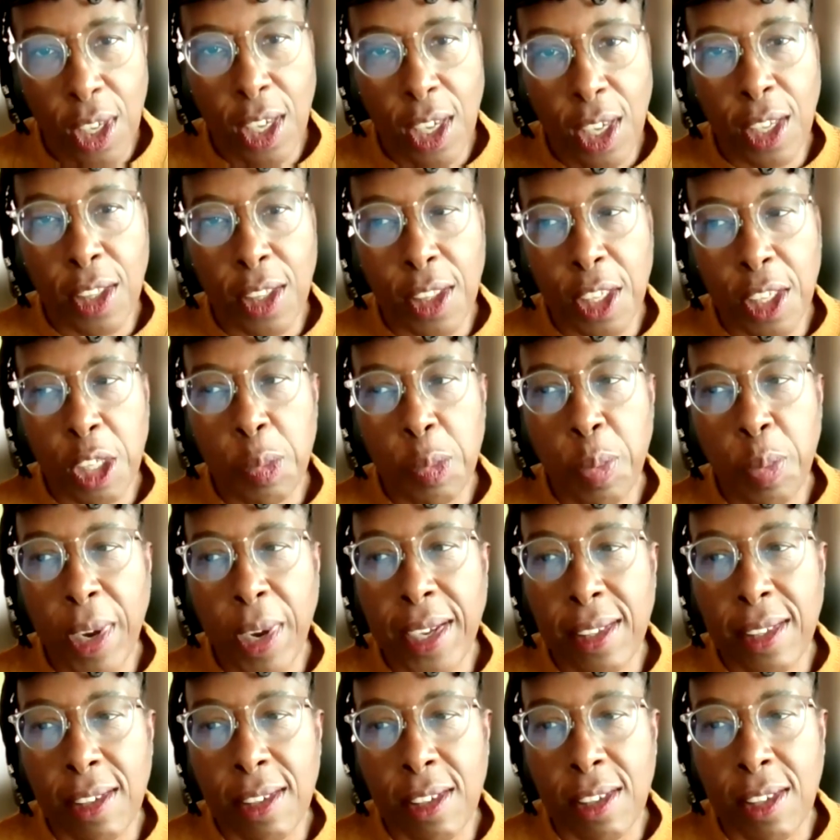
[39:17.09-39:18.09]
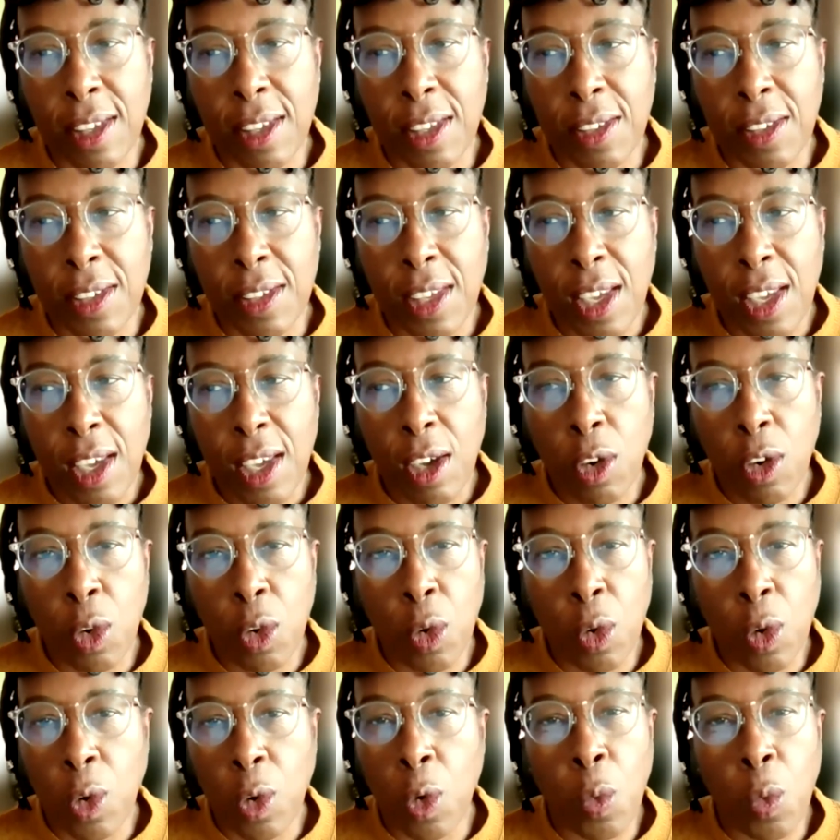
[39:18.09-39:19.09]
in these practices,
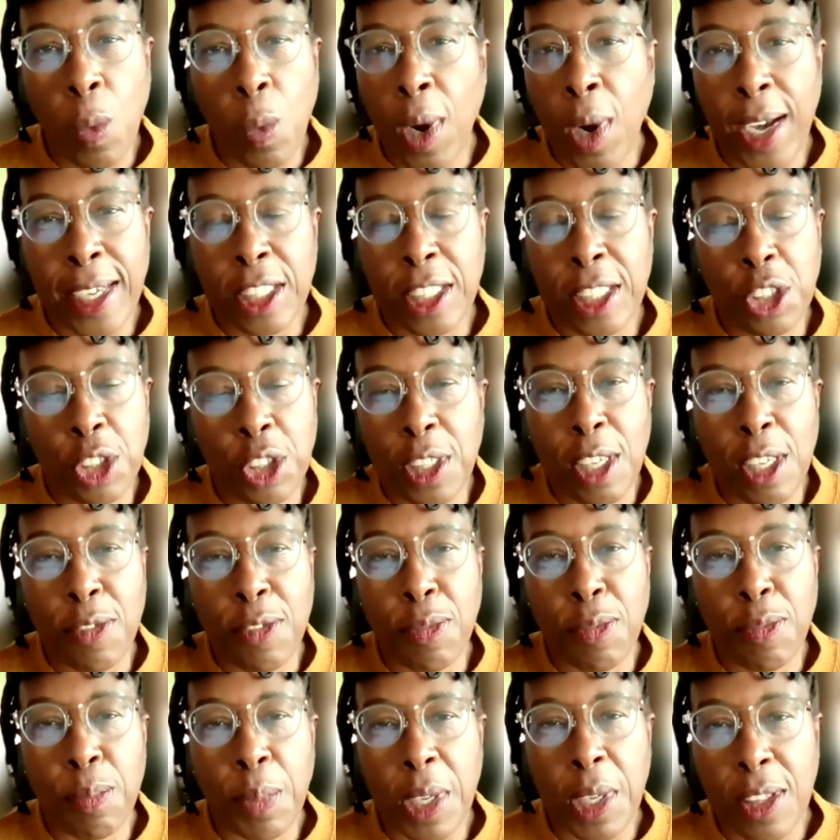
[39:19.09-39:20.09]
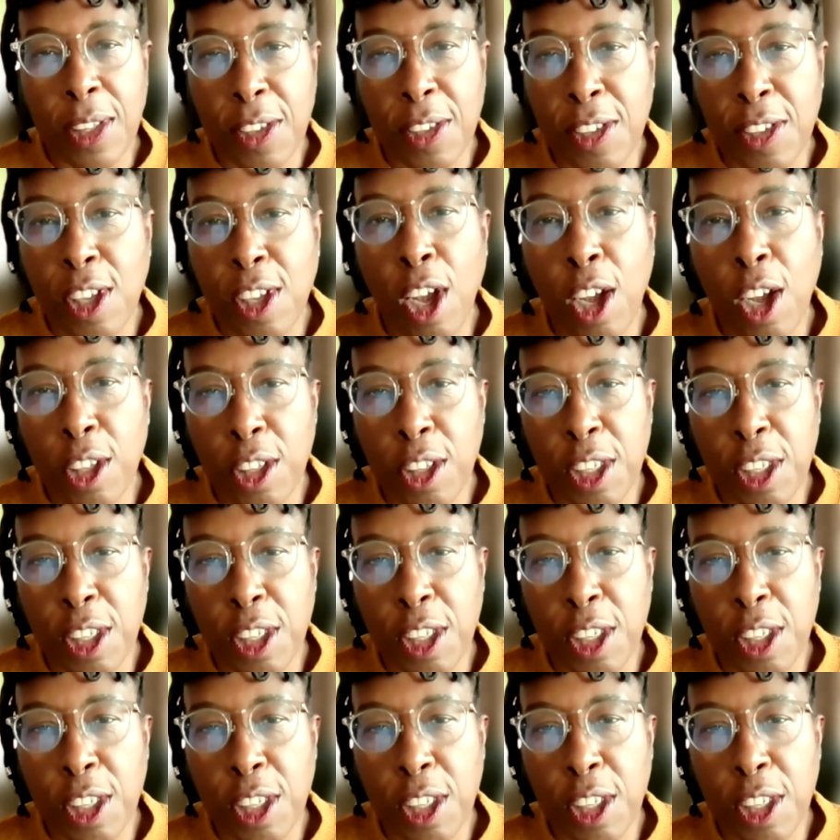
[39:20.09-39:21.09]
or, or why it should even be the
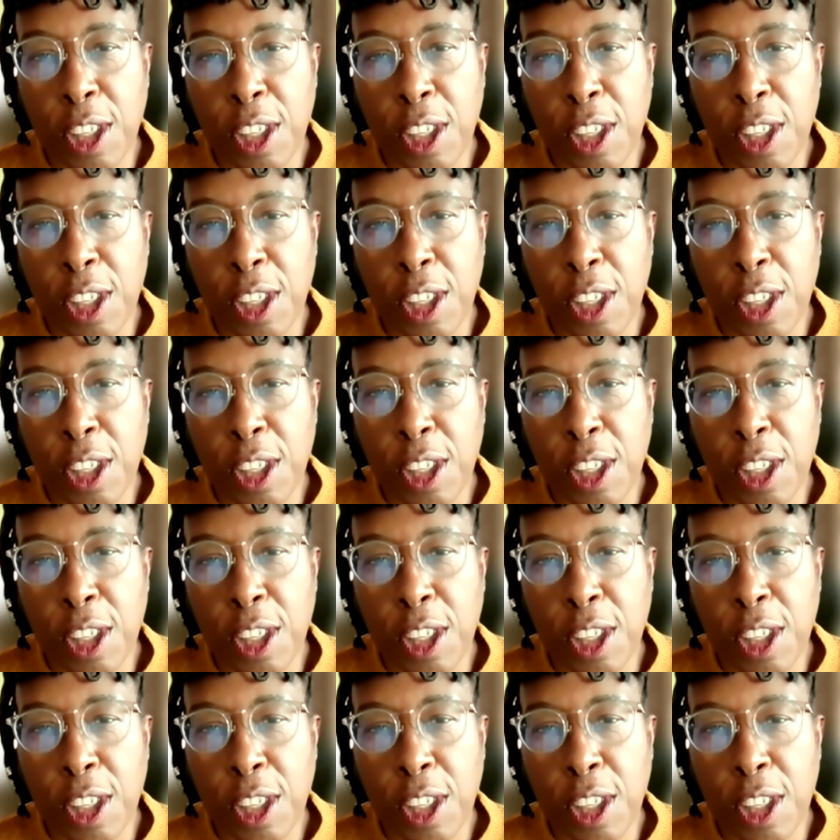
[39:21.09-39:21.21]
starting